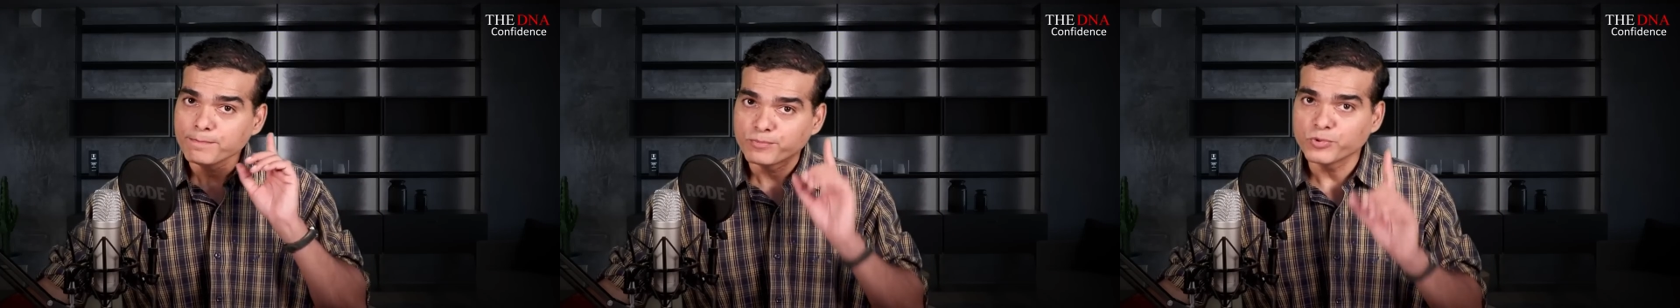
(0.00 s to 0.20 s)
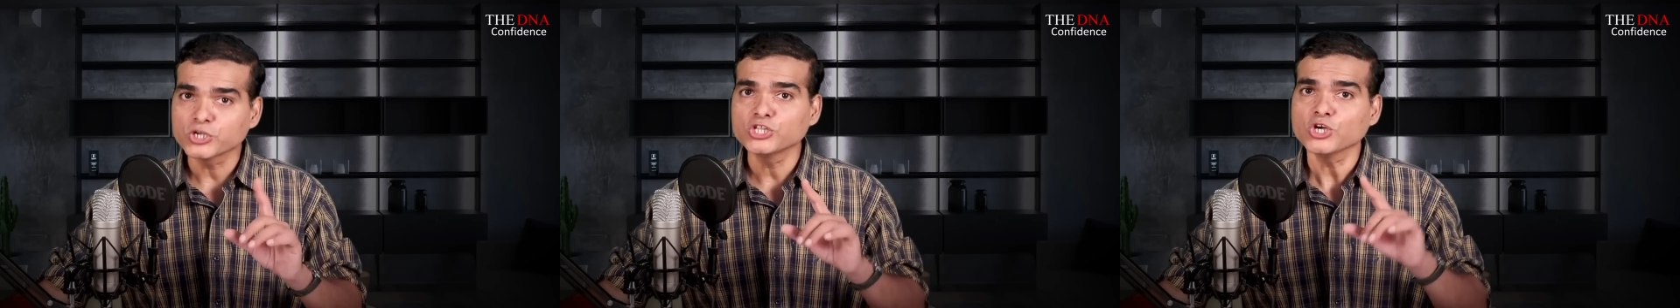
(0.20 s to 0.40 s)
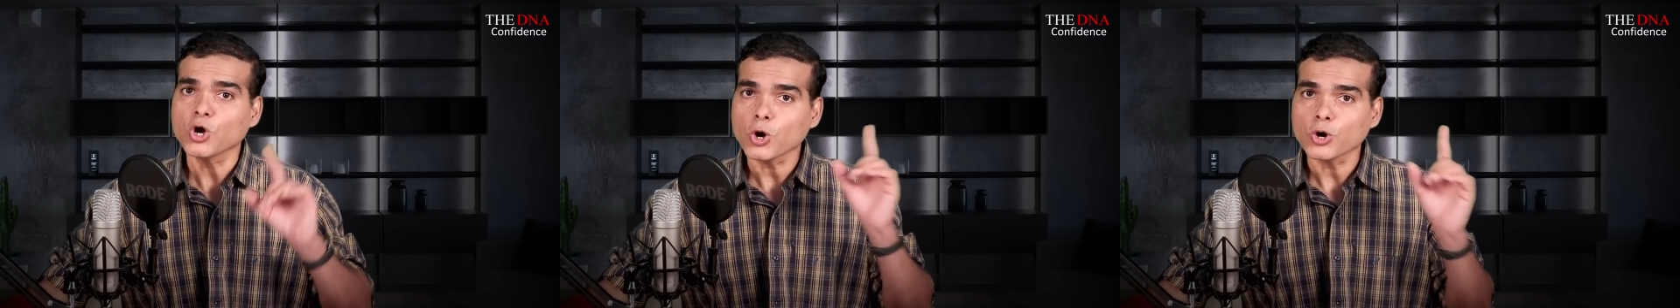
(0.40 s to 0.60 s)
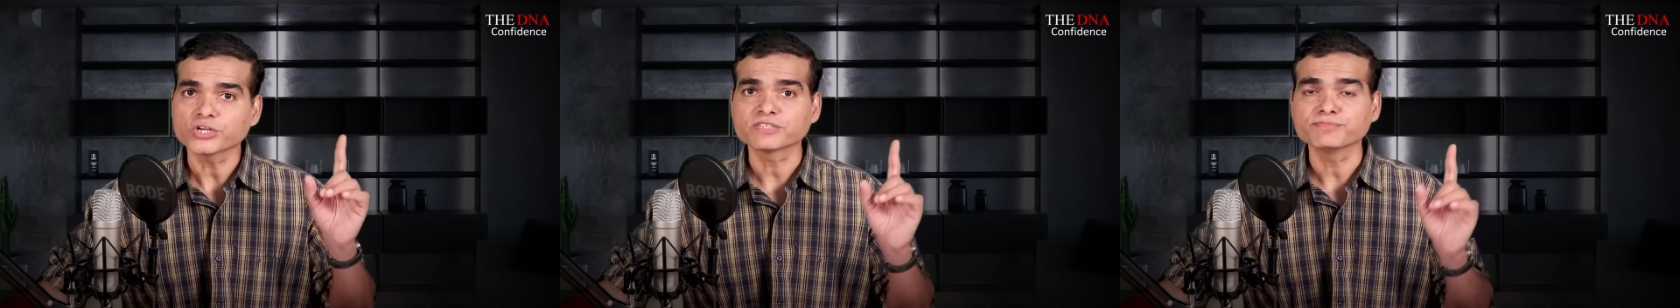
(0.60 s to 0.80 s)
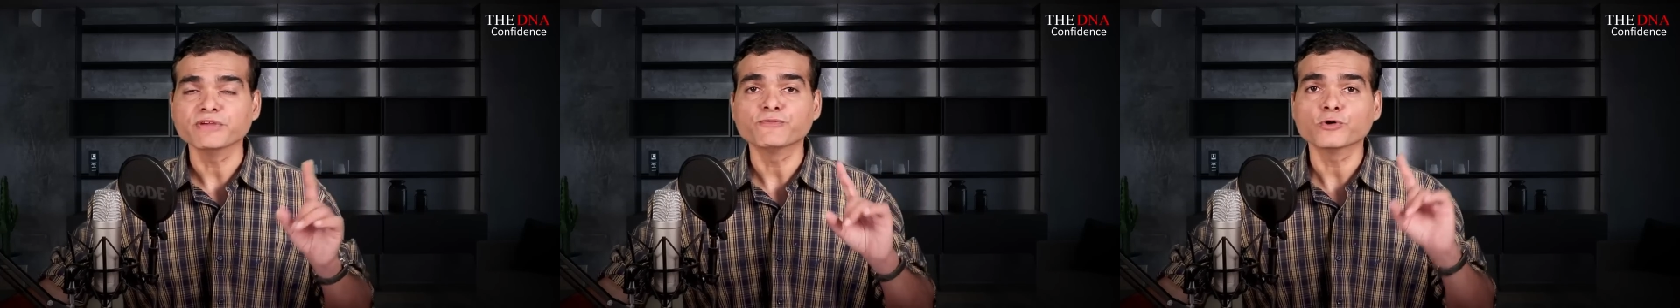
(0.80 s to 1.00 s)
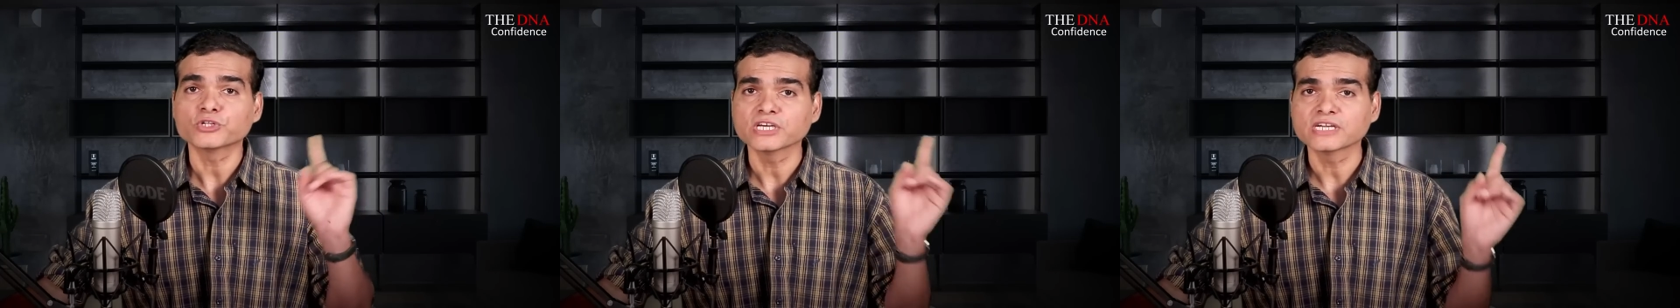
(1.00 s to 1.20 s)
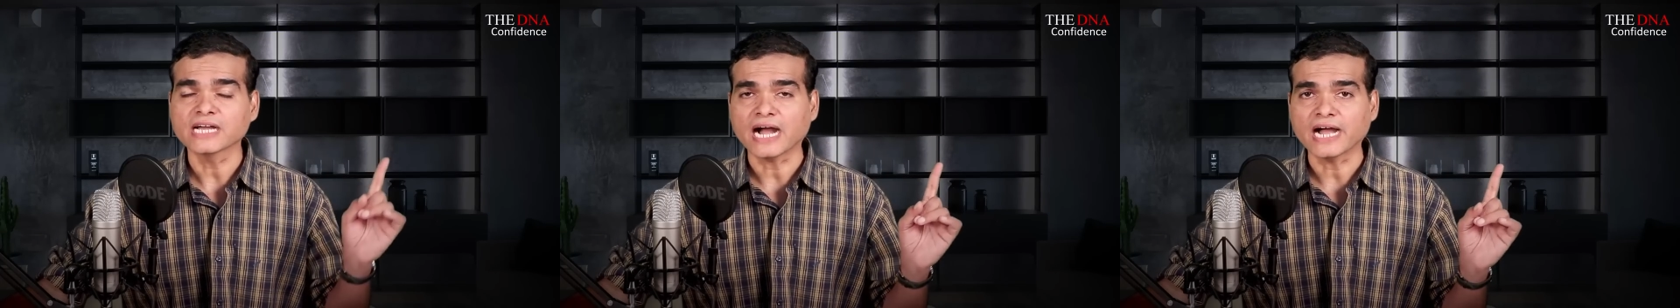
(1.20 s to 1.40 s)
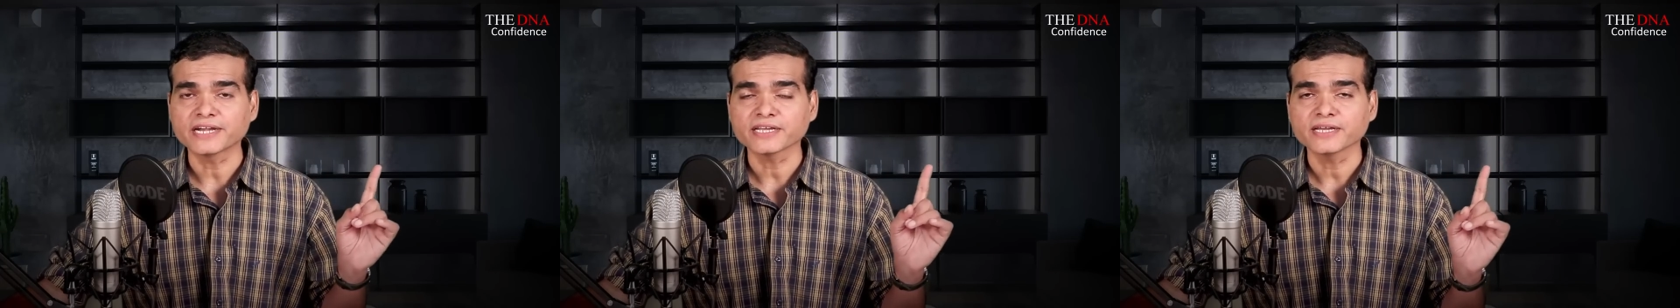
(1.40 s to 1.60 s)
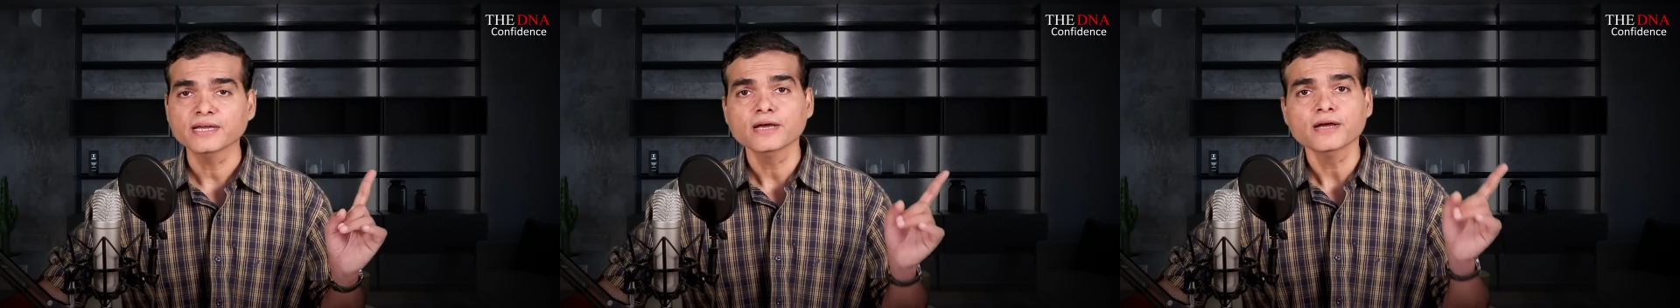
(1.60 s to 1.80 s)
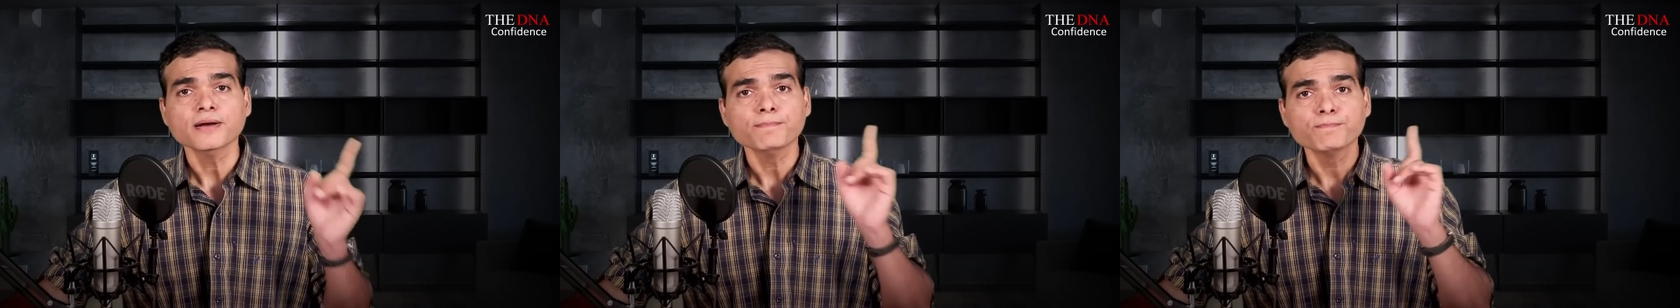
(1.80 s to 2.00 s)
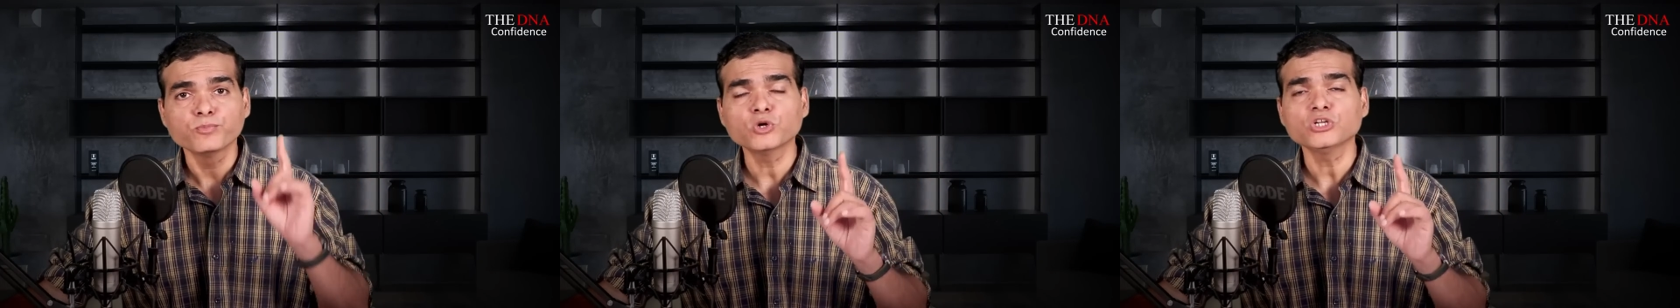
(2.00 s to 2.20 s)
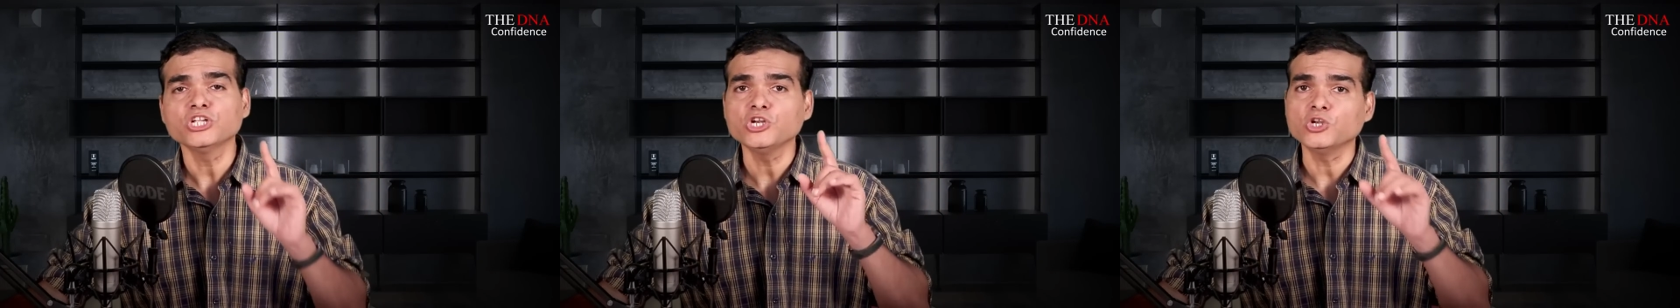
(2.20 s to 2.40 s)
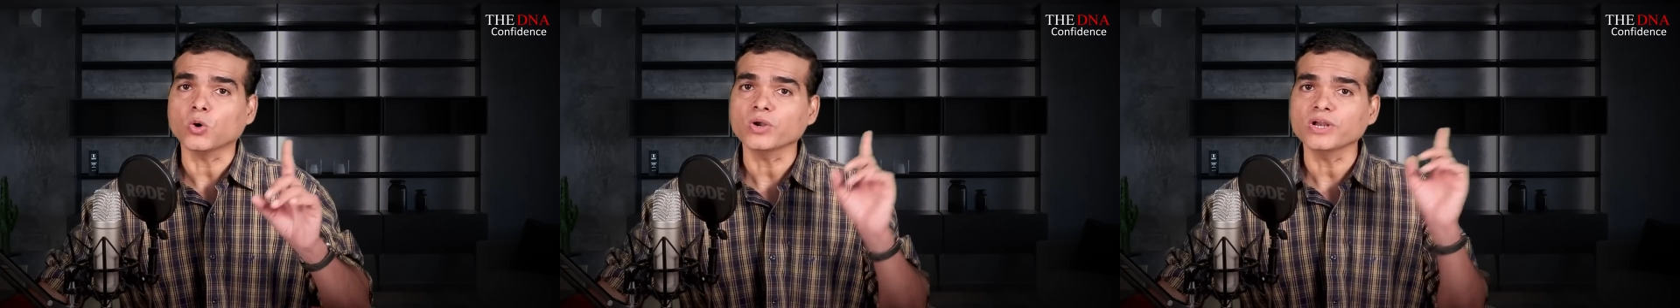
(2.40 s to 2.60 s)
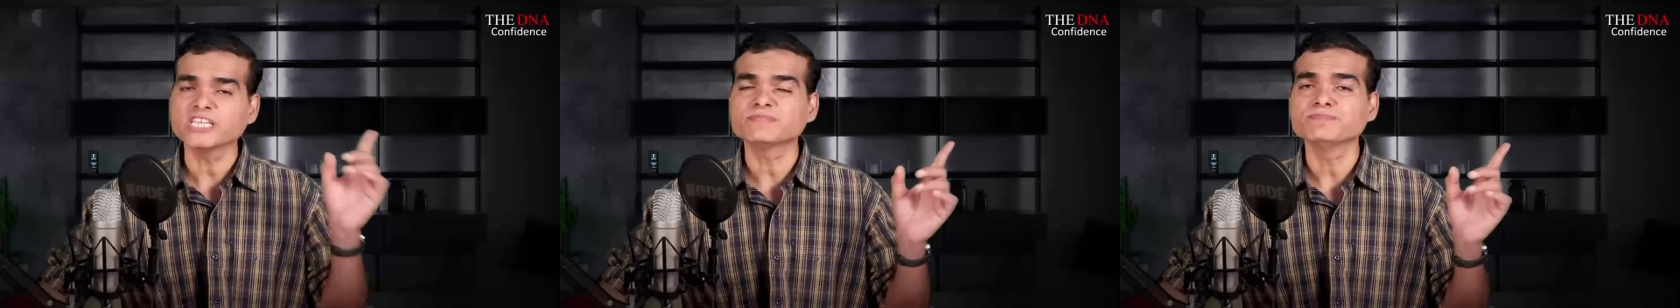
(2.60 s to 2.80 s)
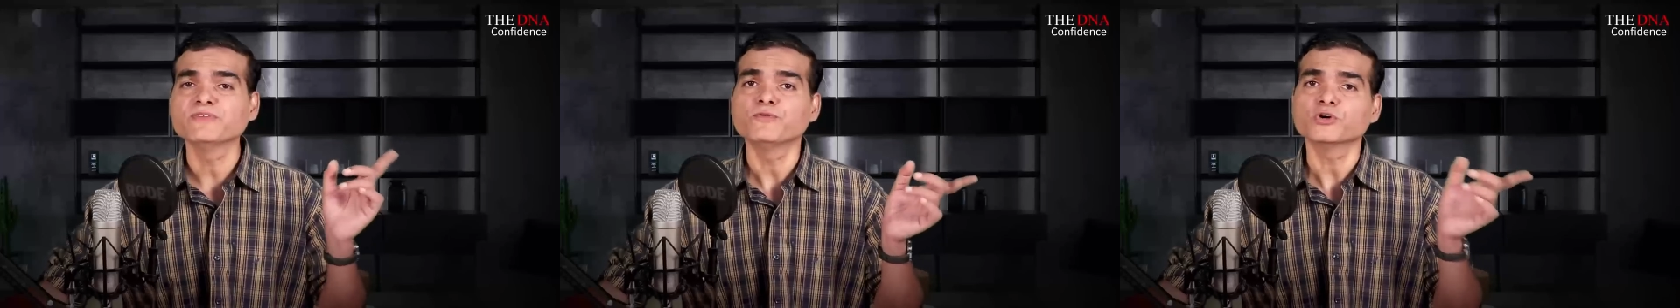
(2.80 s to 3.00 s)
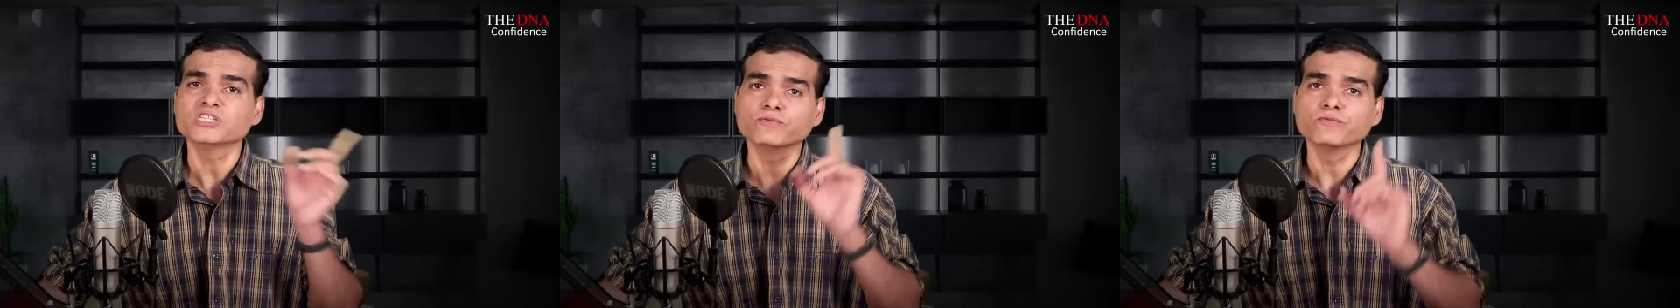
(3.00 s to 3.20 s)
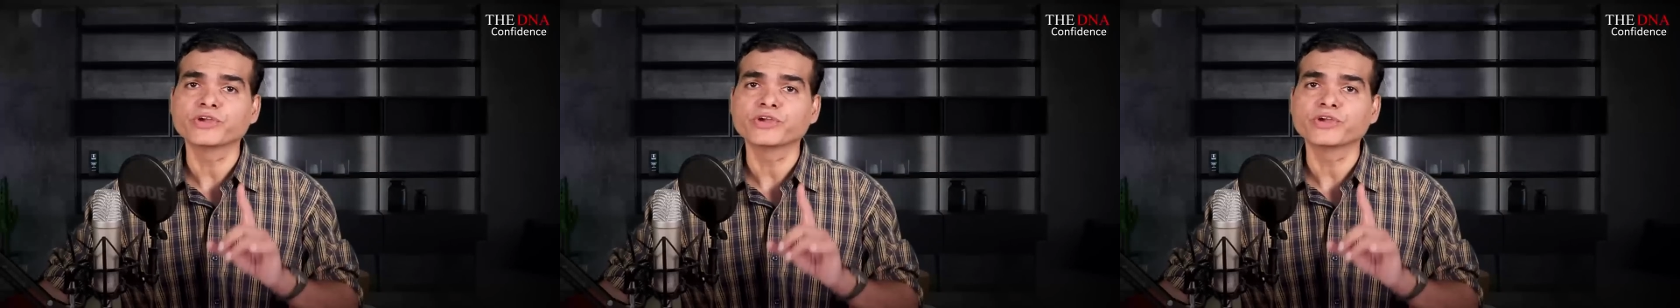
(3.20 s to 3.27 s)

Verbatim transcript: Put the horse before the cart. Put the knowledge before the